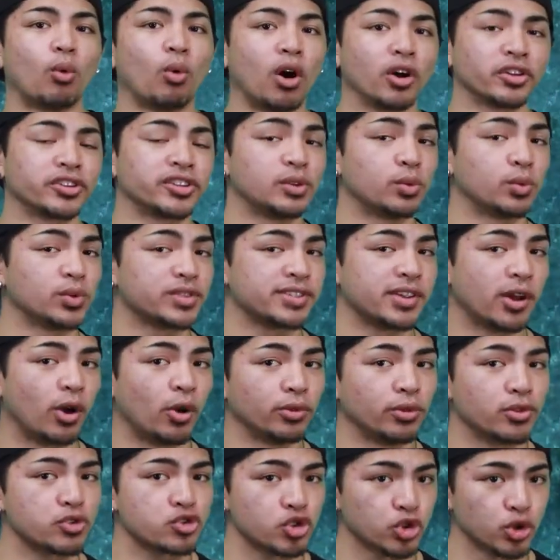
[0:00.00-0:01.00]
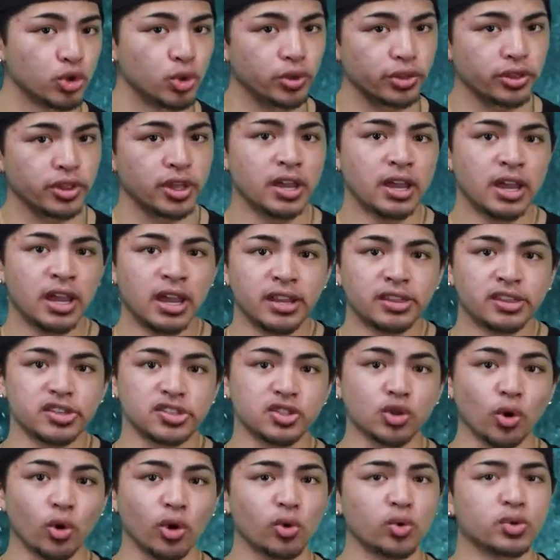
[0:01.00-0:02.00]
that Walton was telling the truth.
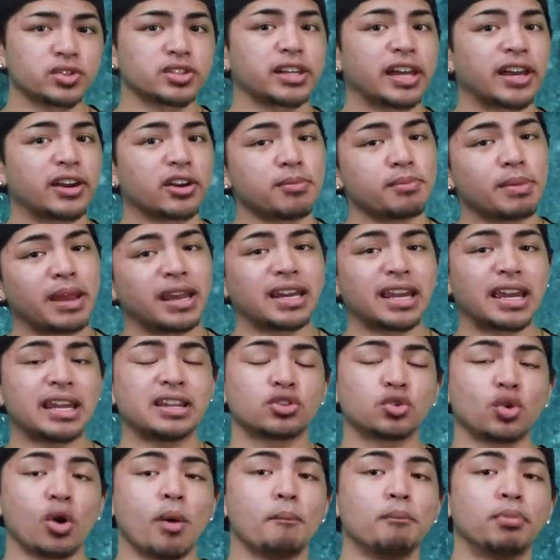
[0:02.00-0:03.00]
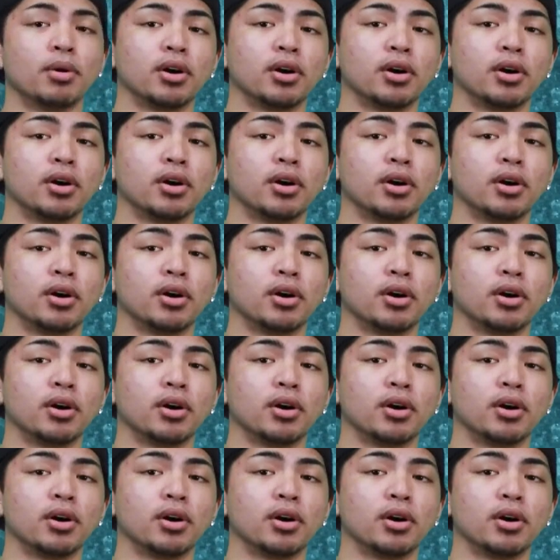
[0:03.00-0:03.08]
The story was later made into a